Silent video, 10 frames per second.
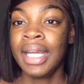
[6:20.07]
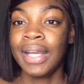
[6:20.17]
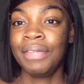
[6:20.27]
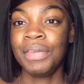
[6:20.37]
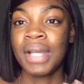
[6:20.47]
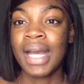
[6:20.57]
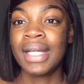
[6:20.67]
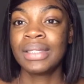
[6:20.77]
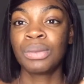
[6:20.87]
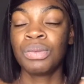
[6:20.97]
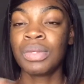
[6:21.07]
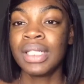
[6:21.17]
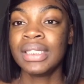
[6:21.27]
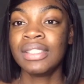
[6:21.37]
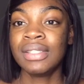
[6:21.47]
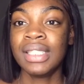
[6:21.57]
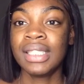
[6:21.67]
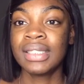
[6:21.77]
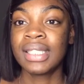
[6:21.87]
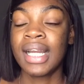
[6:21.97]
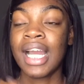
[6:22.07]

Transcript: If you guys want to get this light,